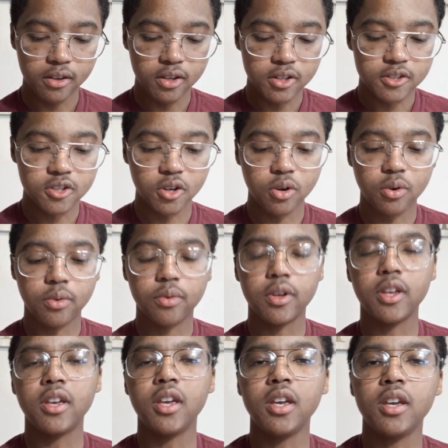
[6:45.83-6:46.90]
So
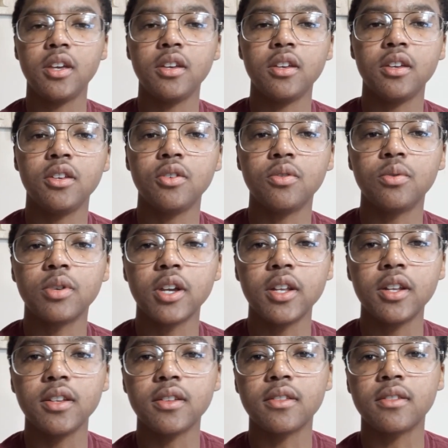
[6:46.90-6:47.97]
you
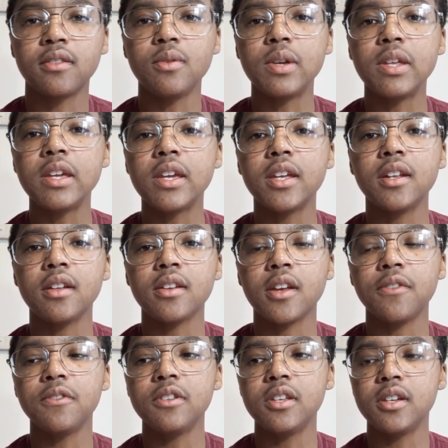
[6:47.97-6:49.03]
can get
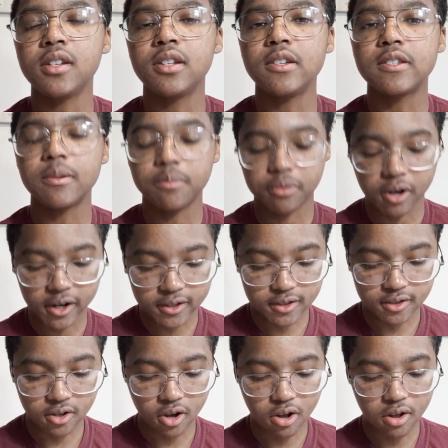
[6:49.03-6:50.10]
definitely a decent priced
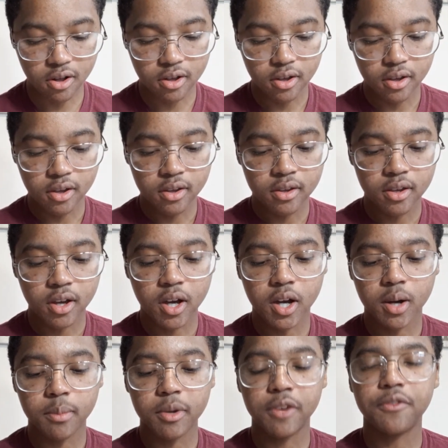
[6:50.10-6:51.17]
doll
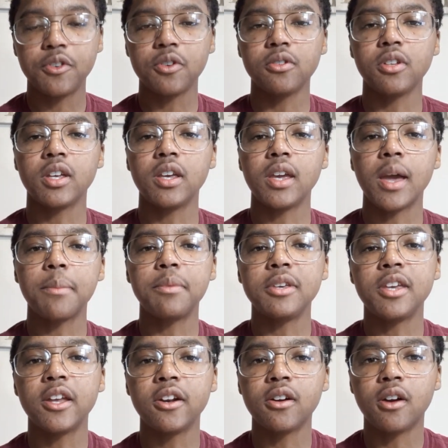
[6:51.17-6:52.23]
if you're looking at
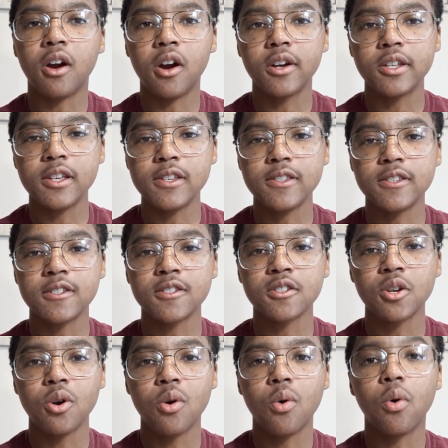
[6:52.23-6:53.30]
beginner artists
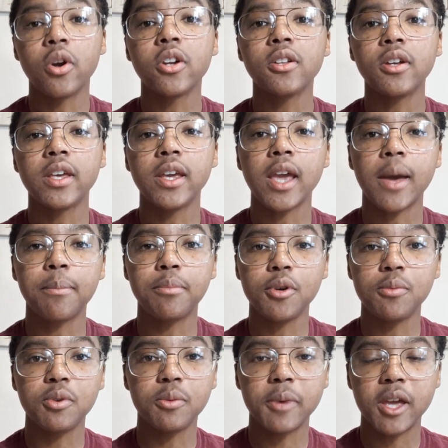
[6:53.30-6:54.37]
or you're looking at Boo
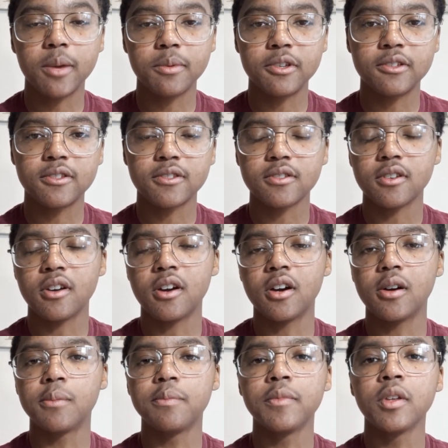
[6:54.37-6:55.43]
Boo Babies.
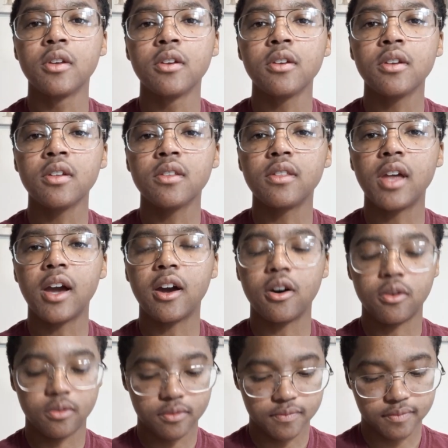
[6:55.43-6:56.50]

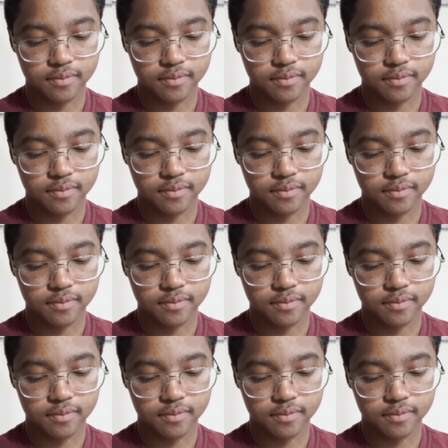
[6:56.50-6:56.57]
Now